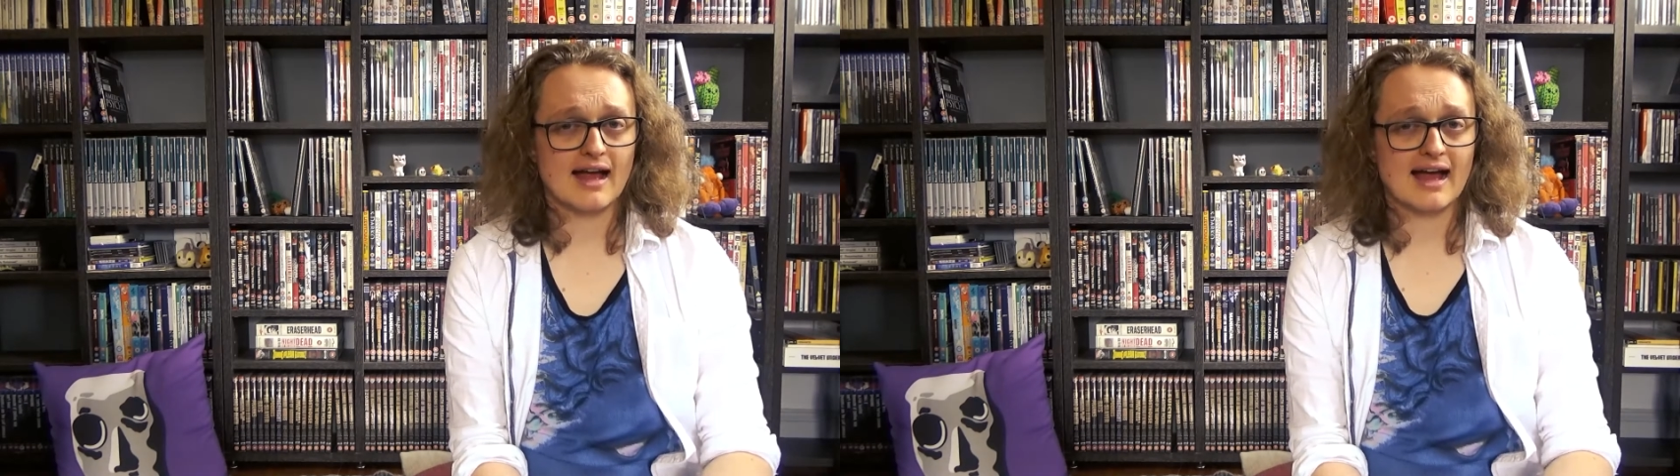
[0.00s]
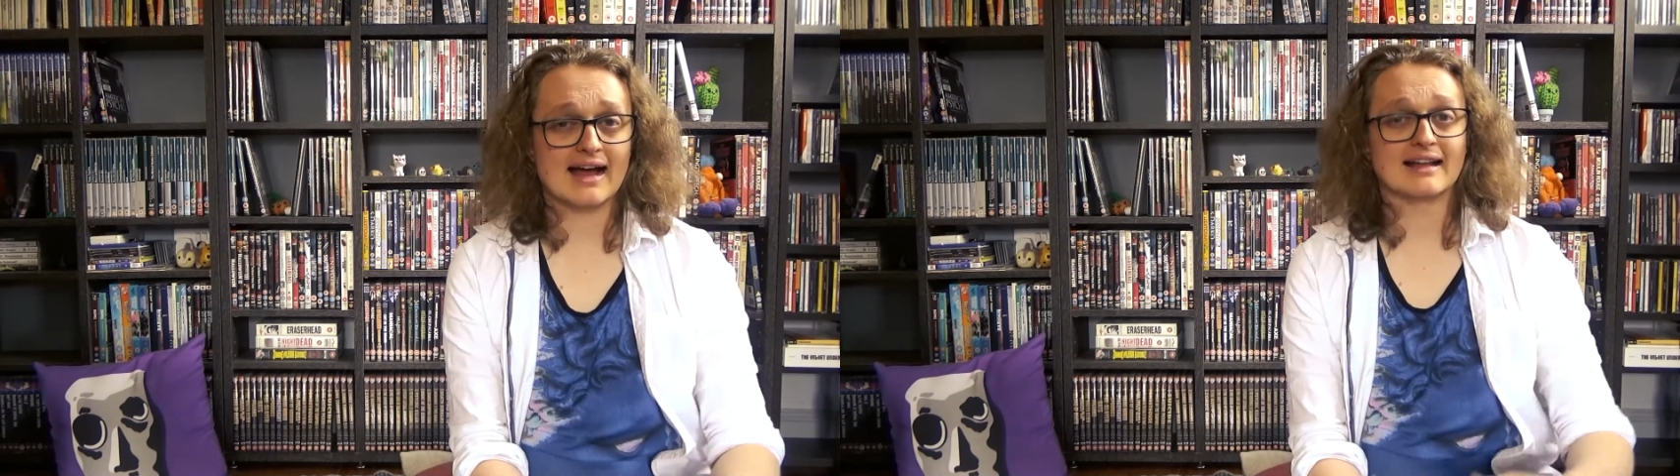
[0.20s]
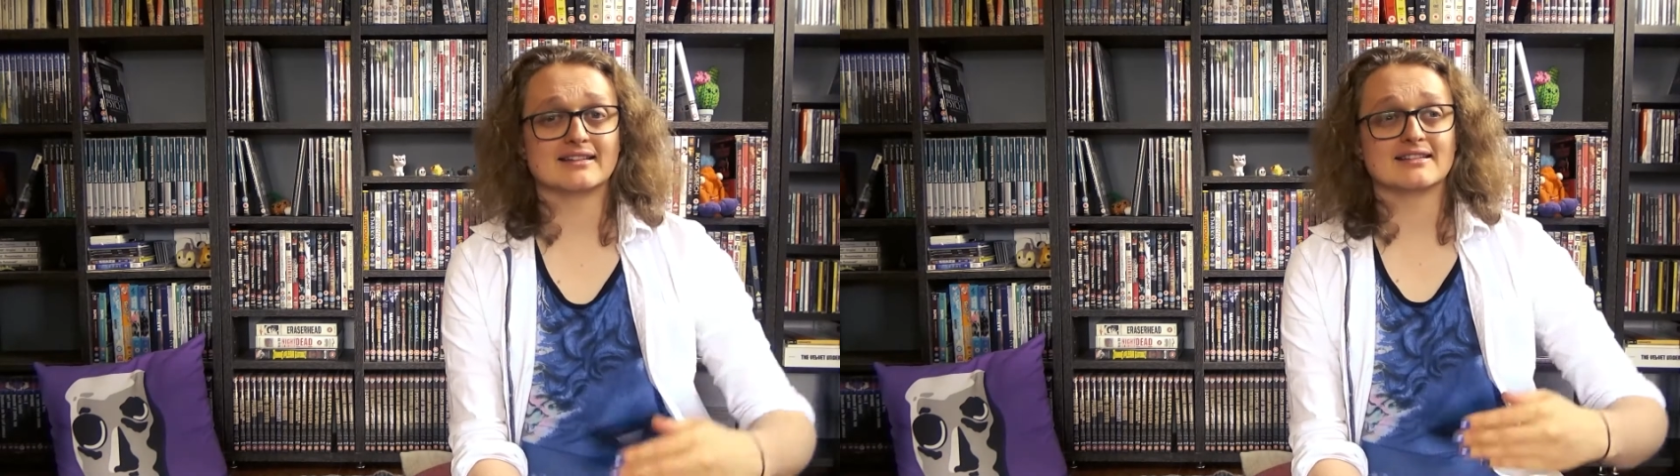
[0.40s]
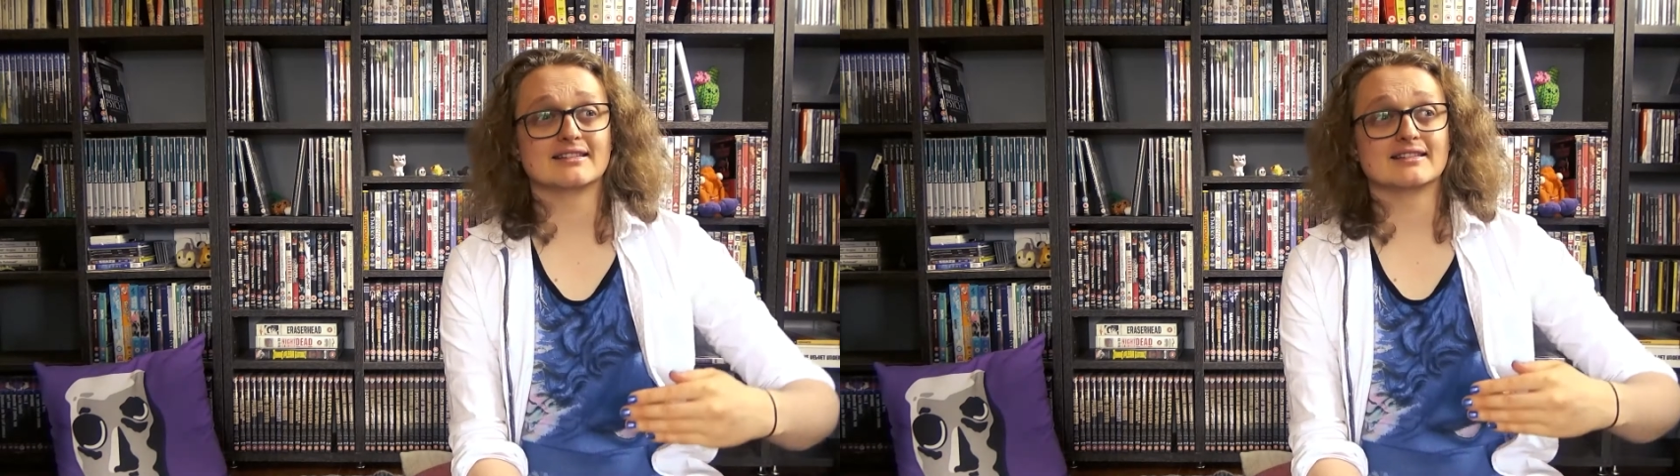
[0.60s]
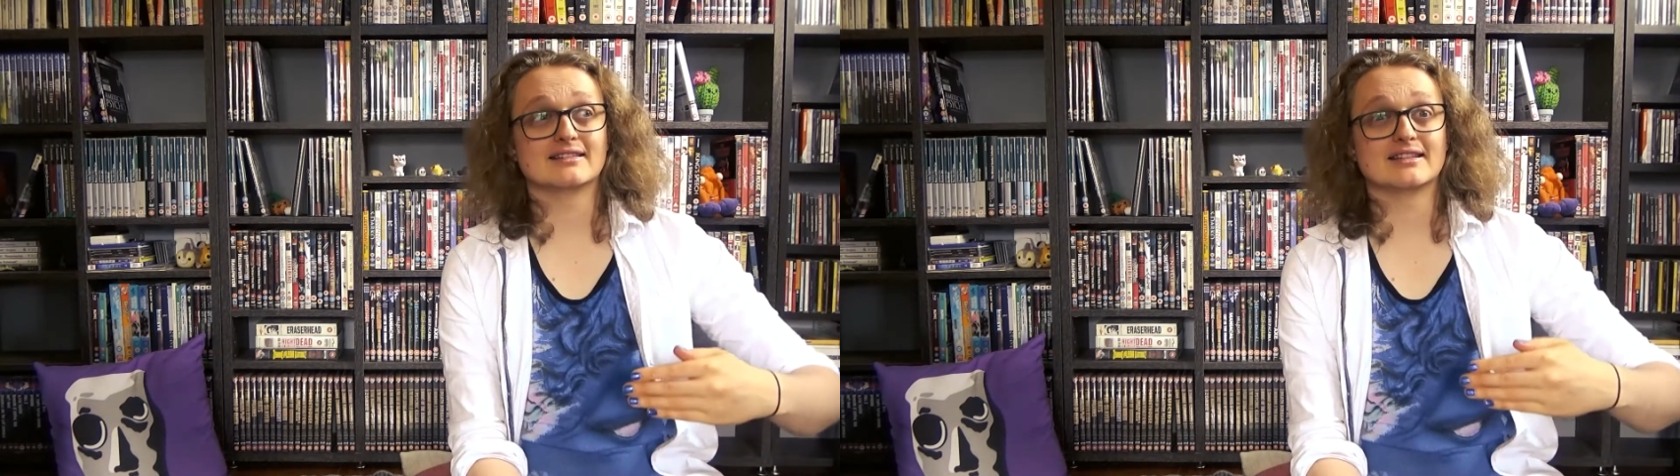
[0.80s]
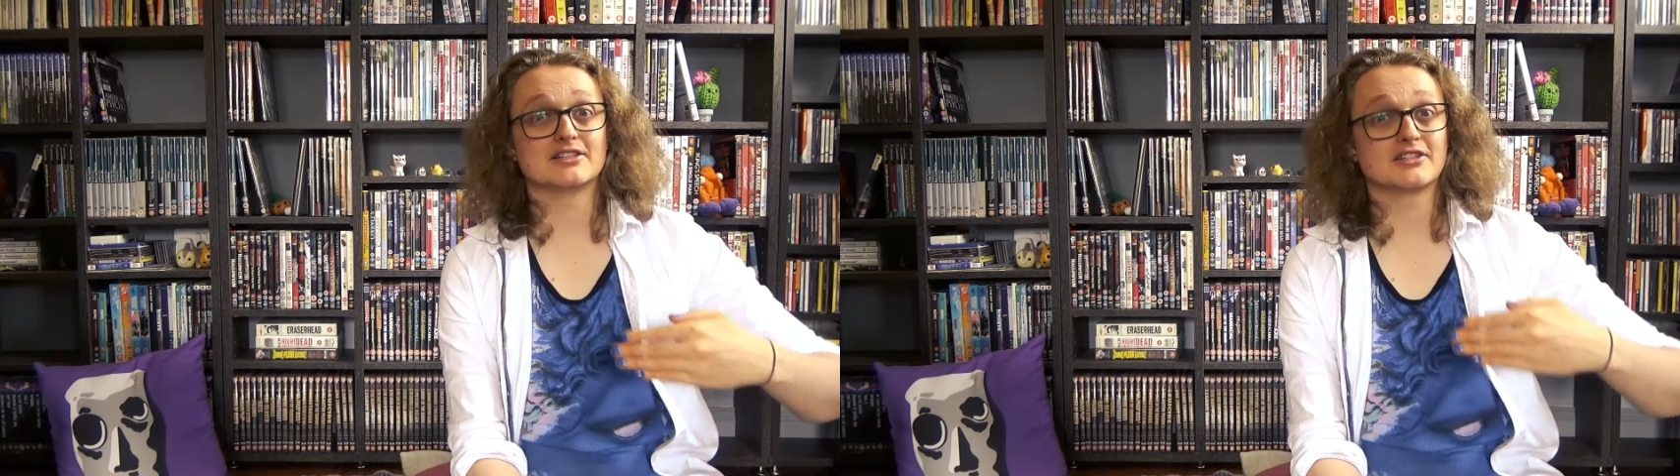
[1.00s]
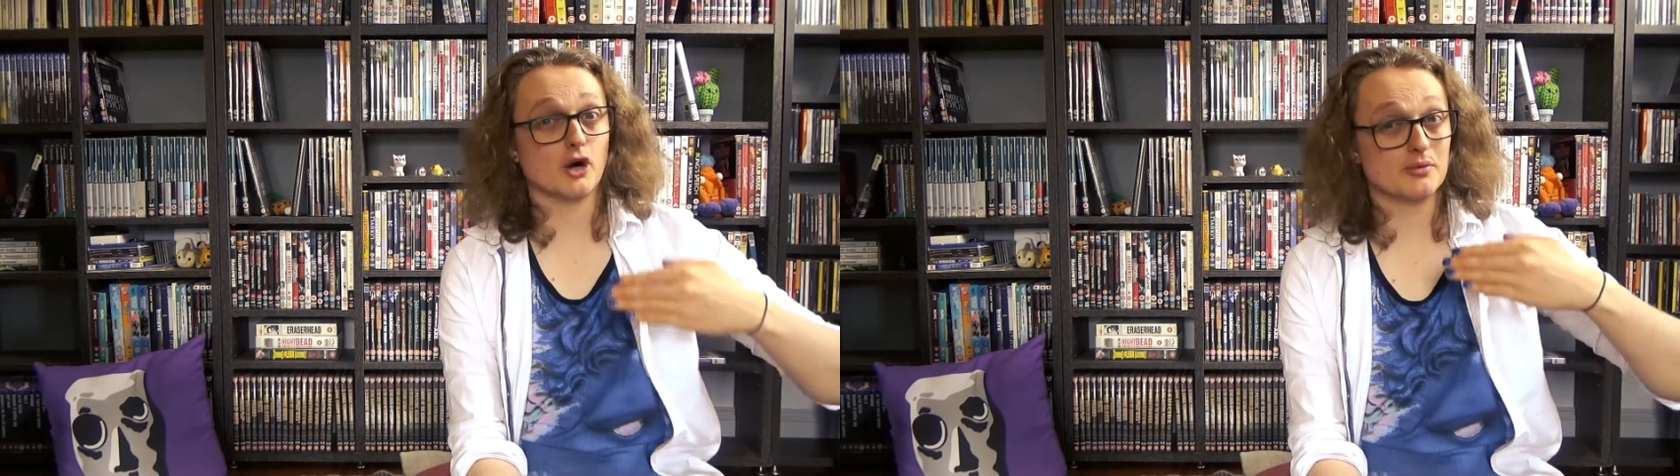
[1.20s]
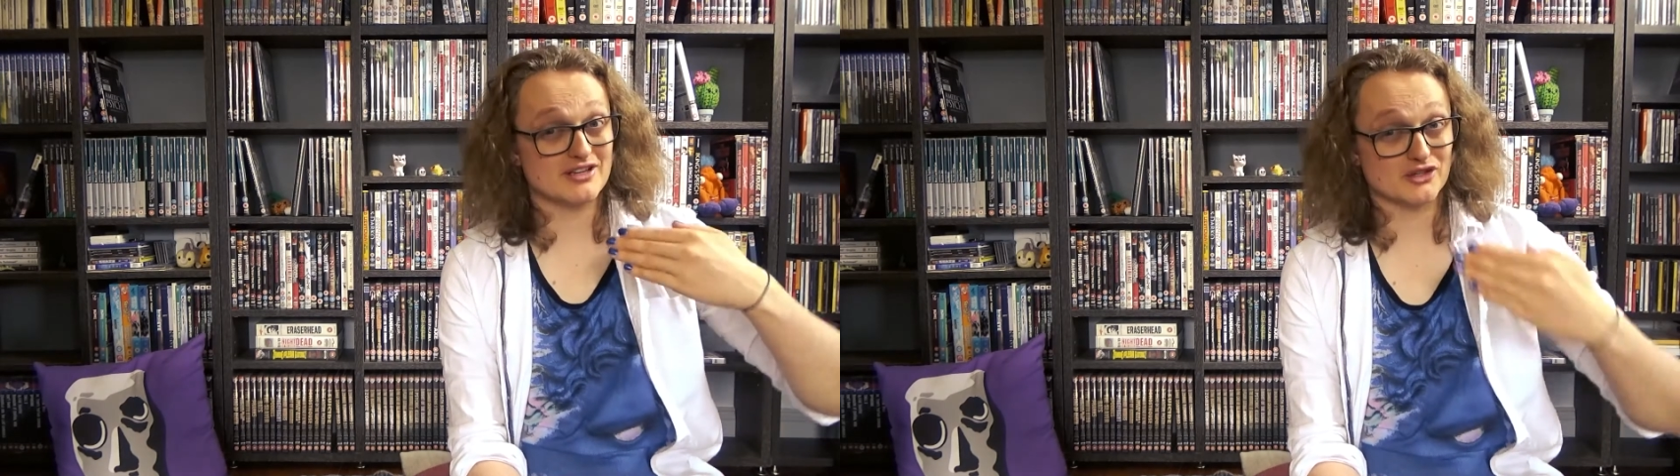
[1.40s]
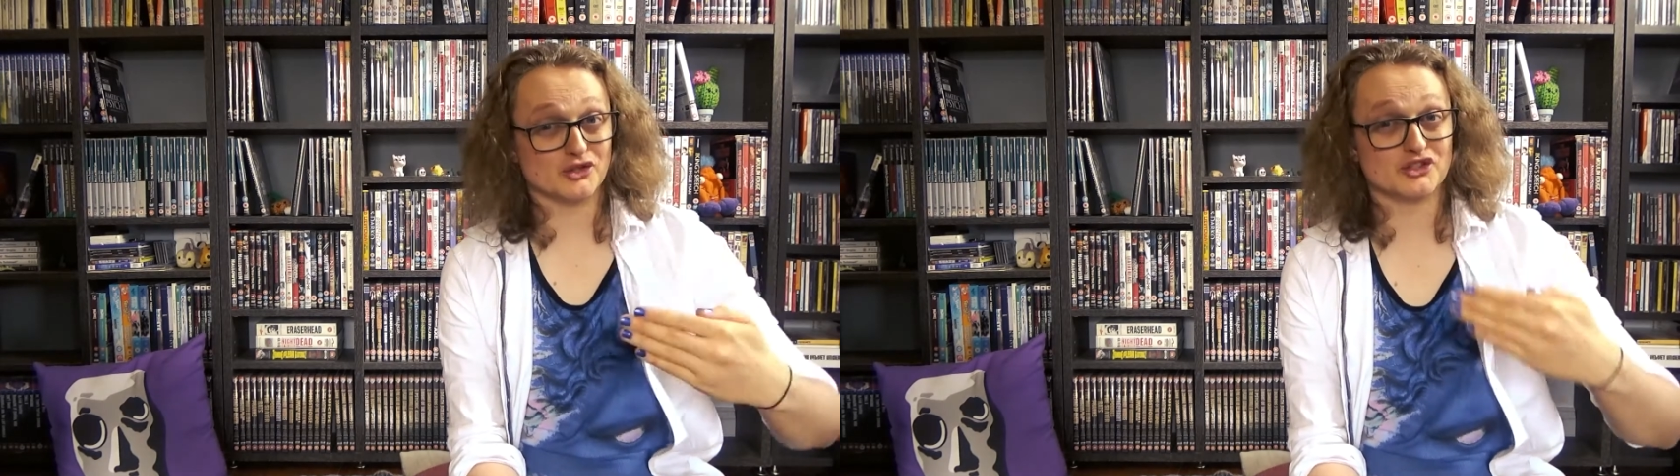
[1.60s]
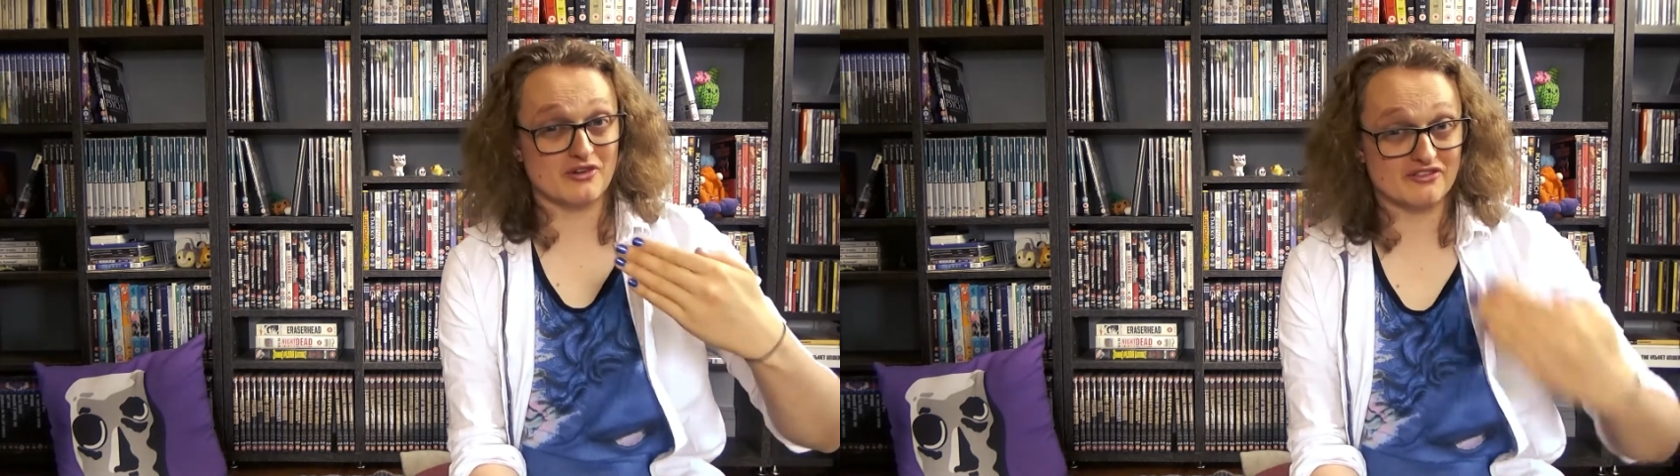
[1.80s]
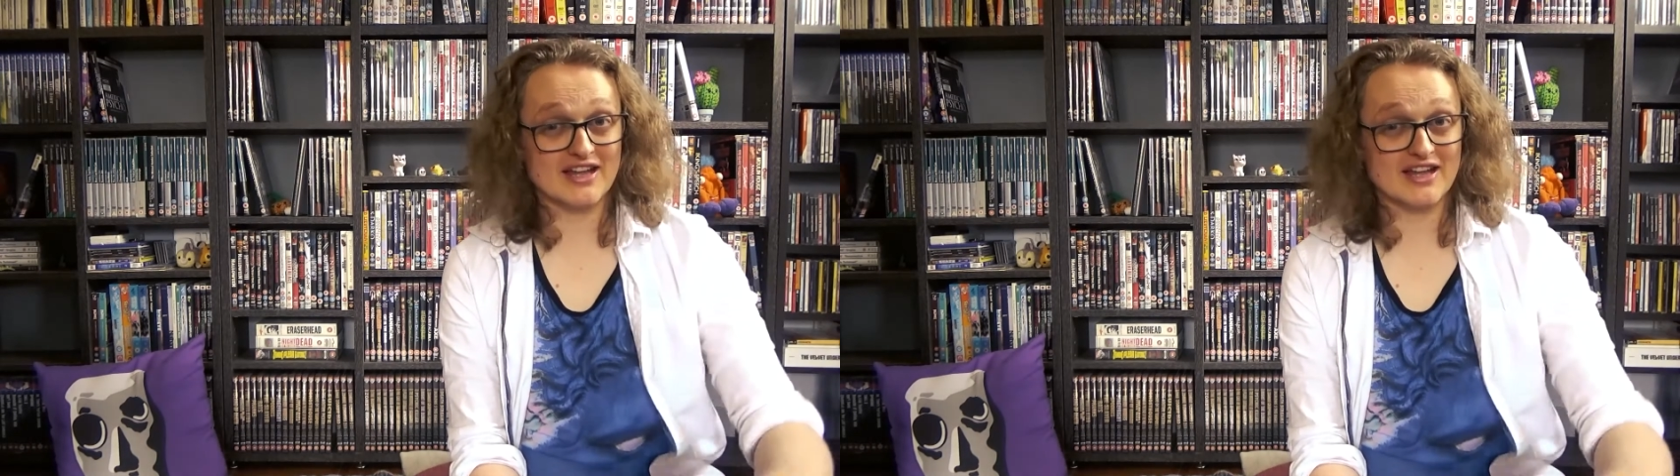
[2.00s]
and this copy is also a